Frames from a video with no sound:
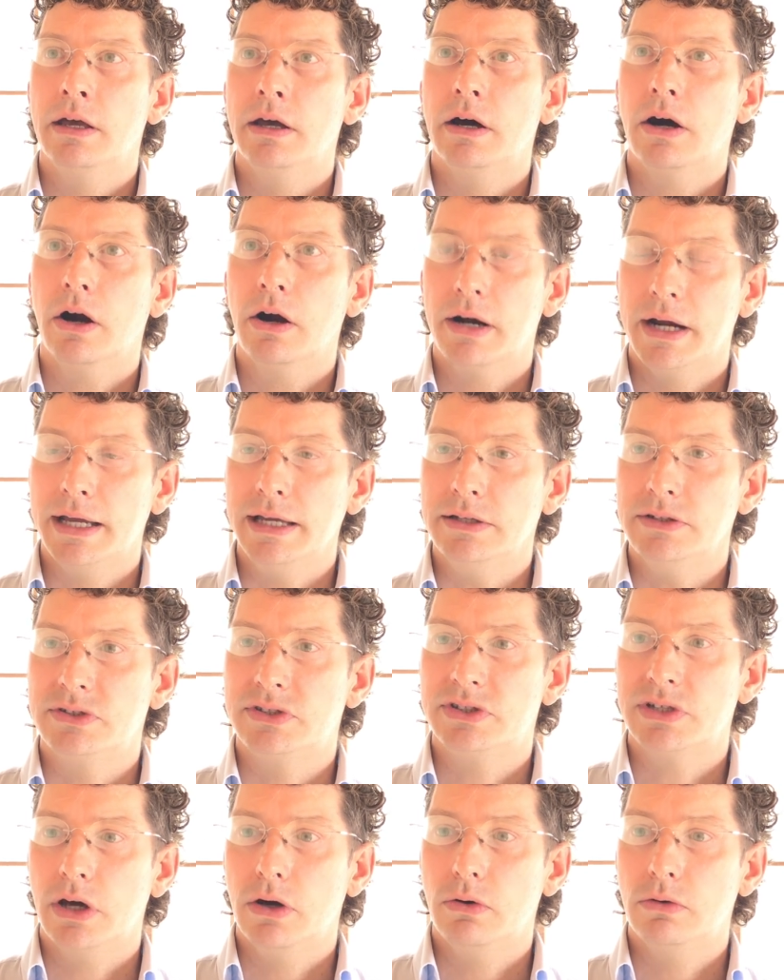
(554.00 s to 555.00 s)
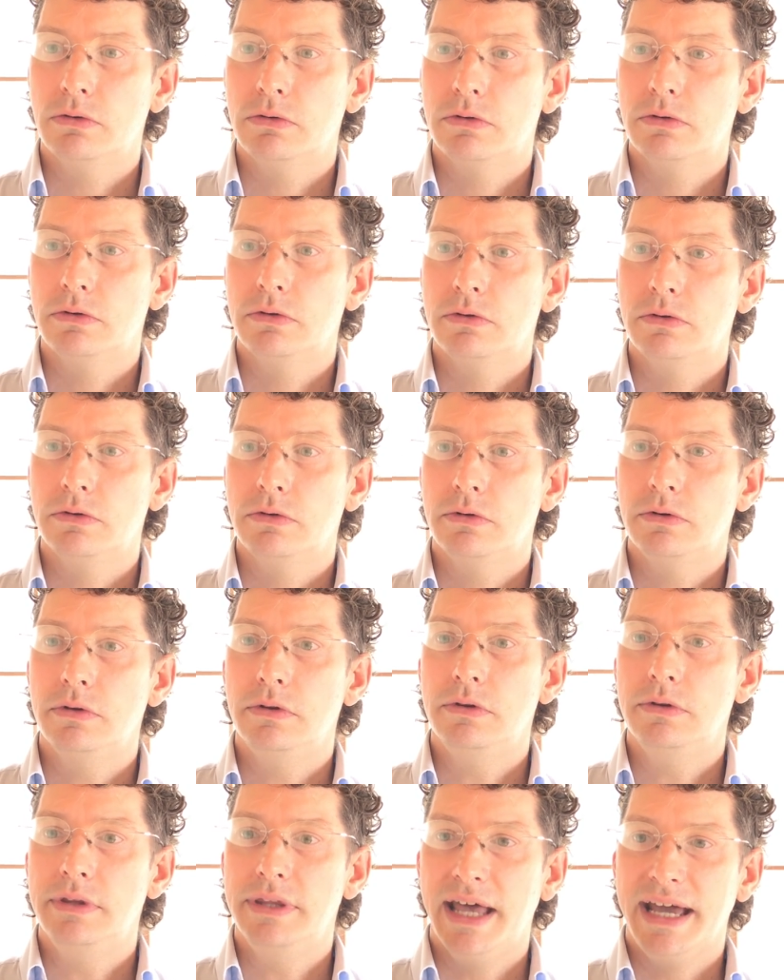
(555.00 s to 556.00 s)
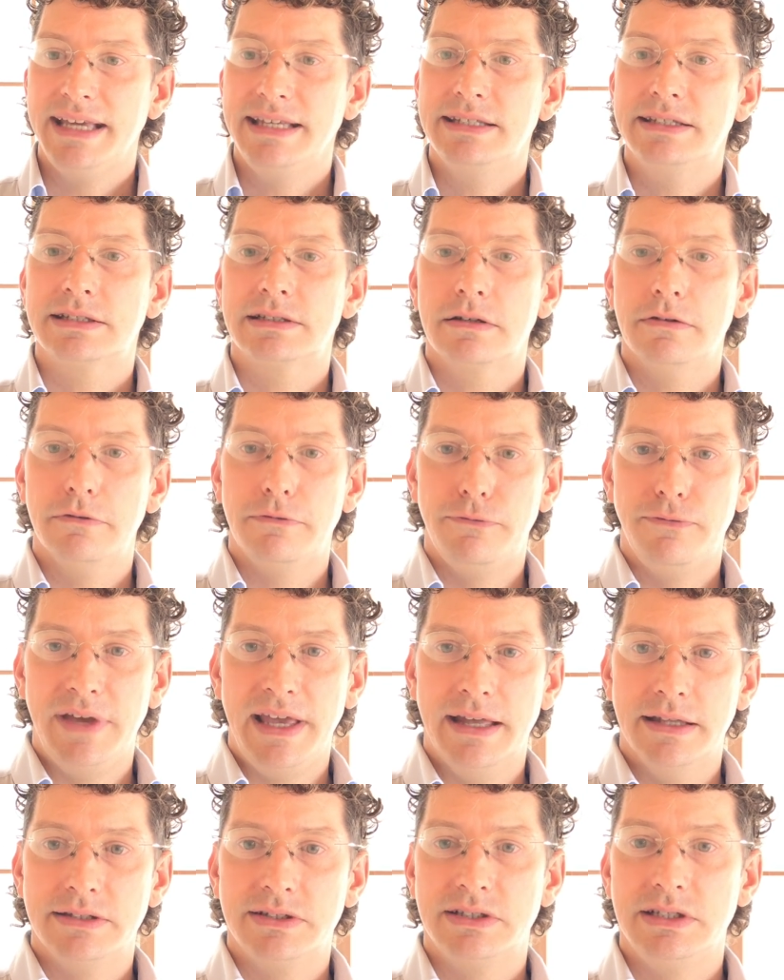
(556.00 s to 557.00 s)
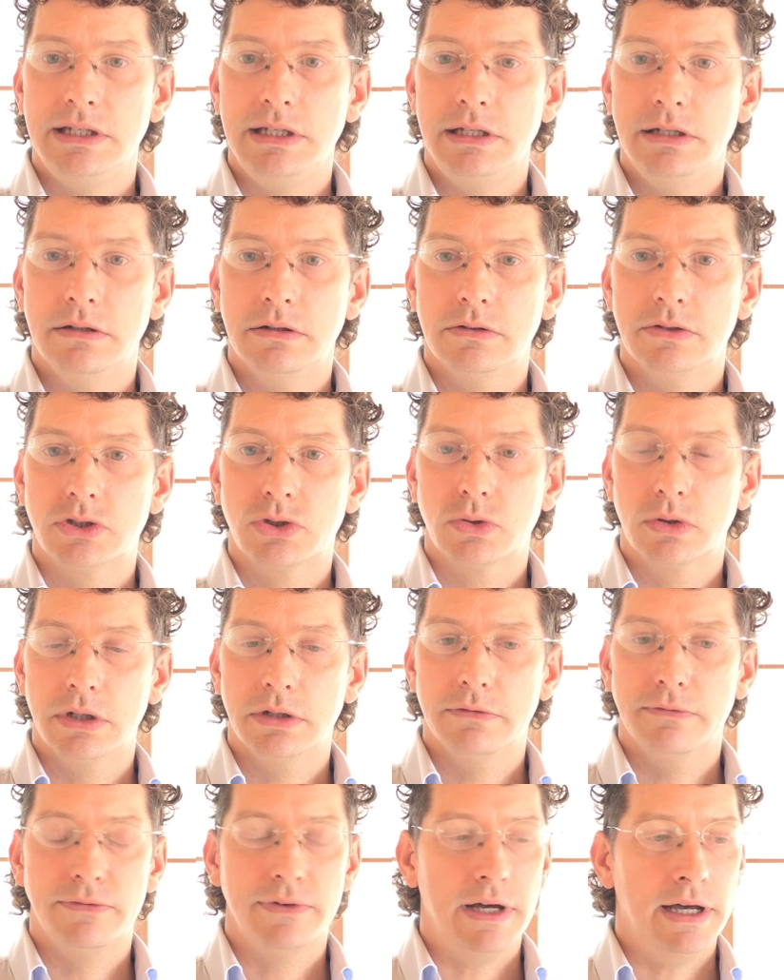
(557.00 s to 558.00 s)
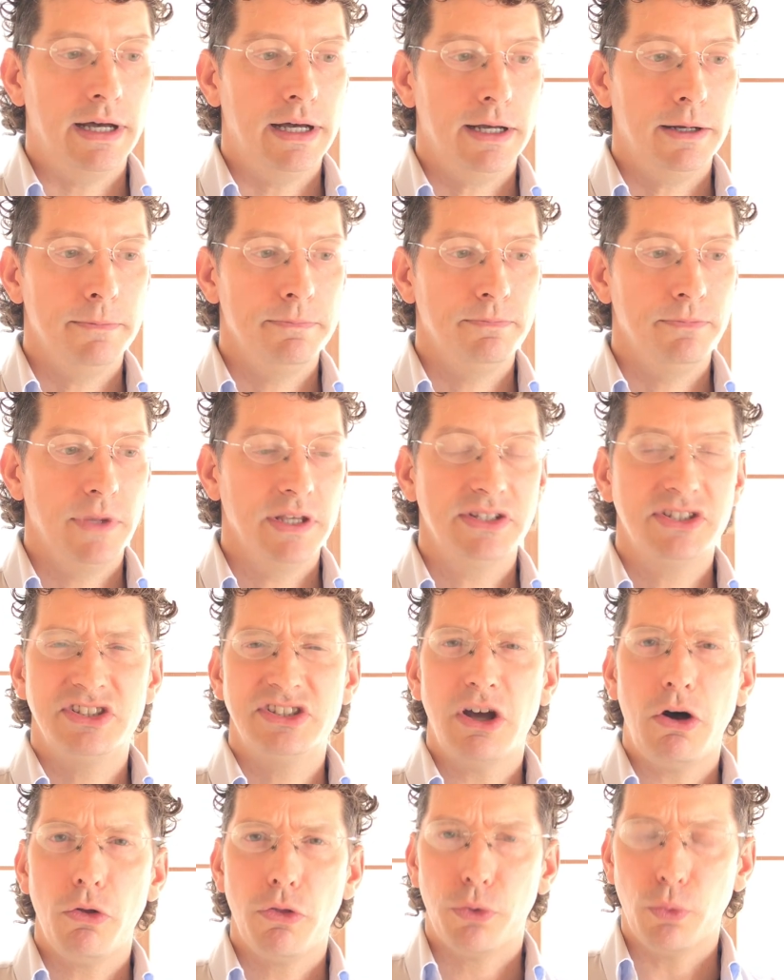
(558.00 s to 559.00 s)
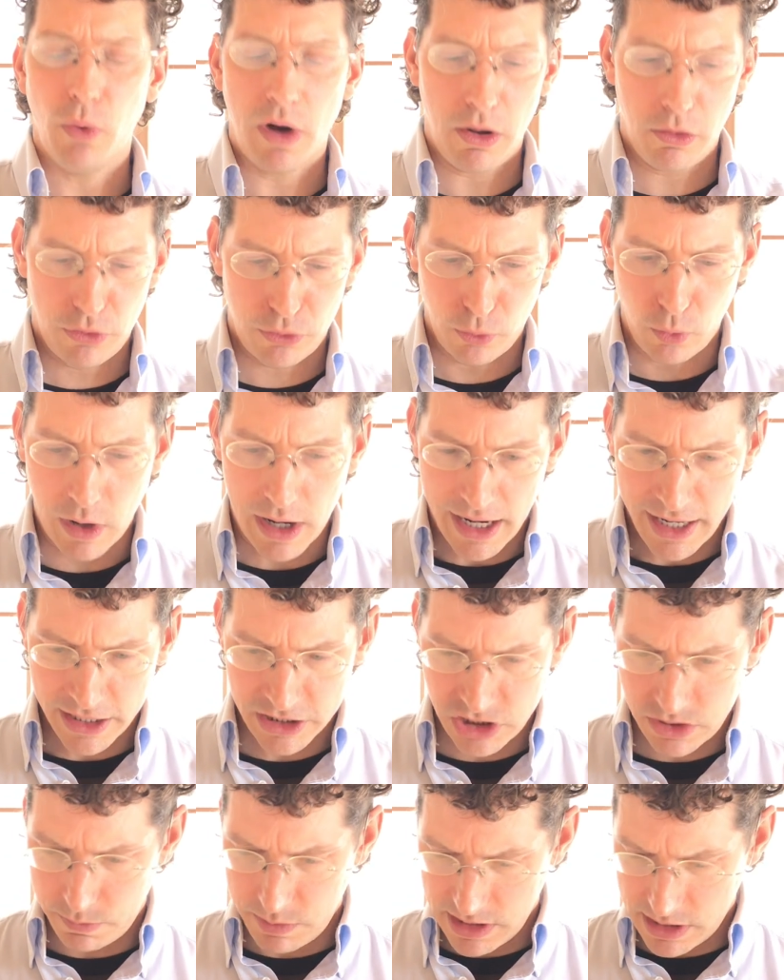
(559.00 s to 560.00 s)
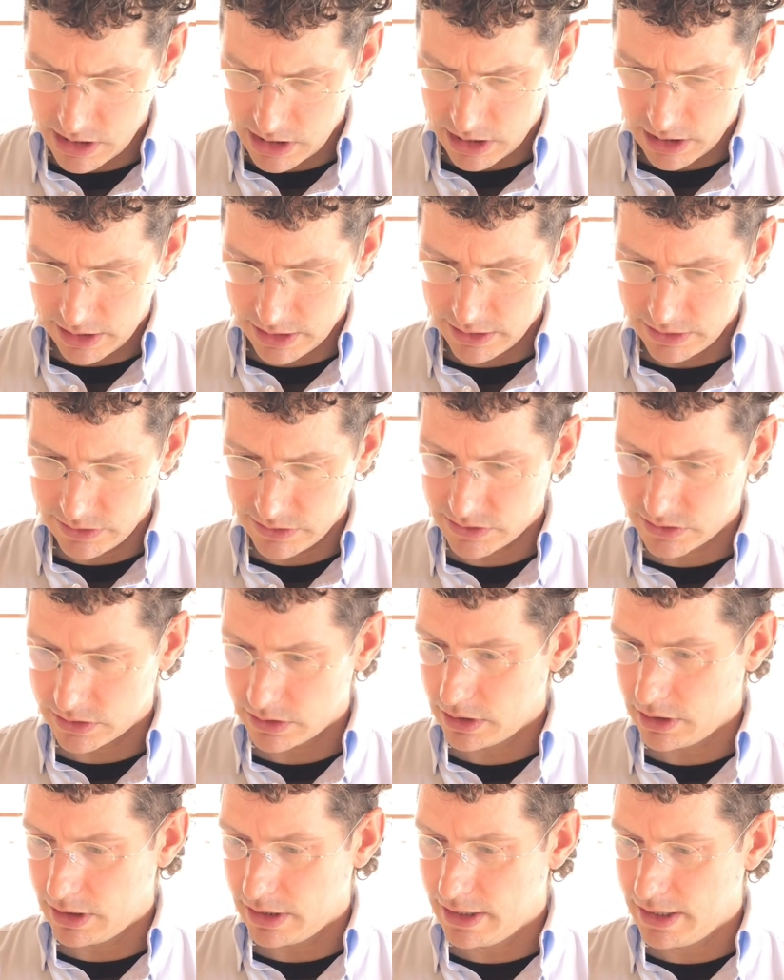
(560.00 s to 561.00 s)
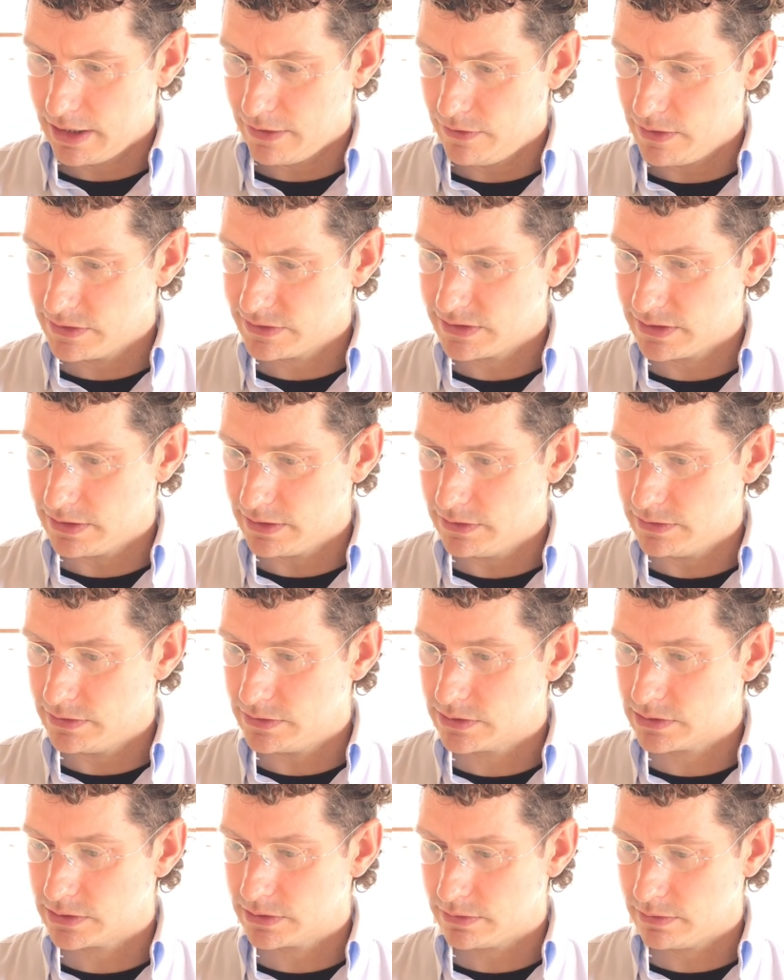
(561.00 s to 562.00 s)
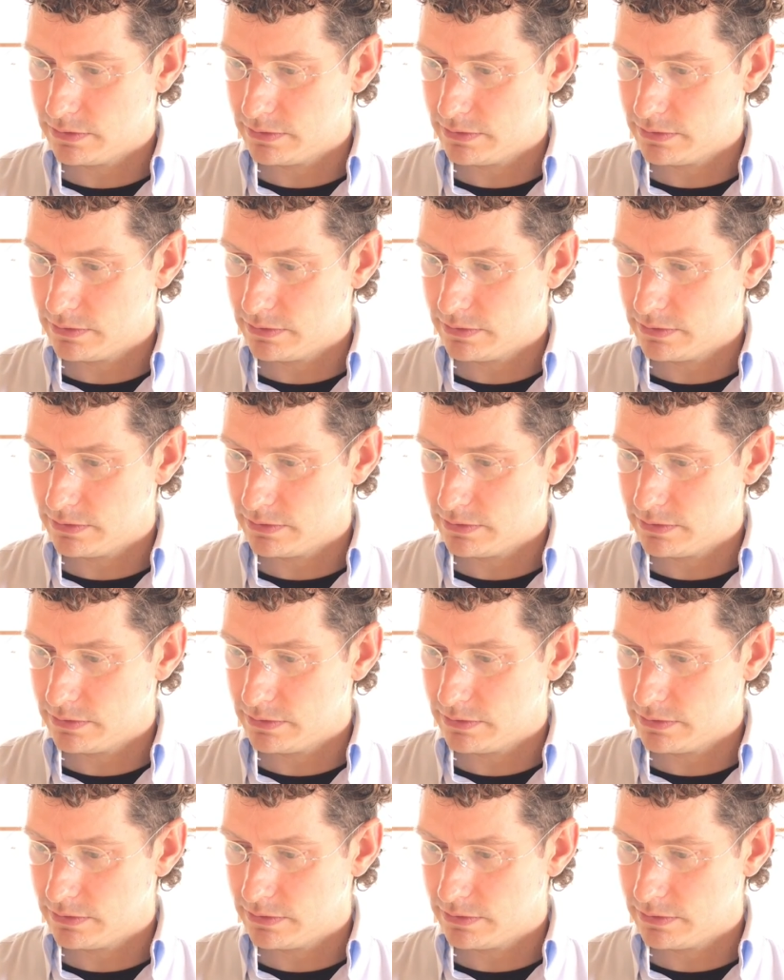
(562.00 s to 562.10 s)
all right, so nice, fancy, sort of uh, stealth wealth watch, because again, this is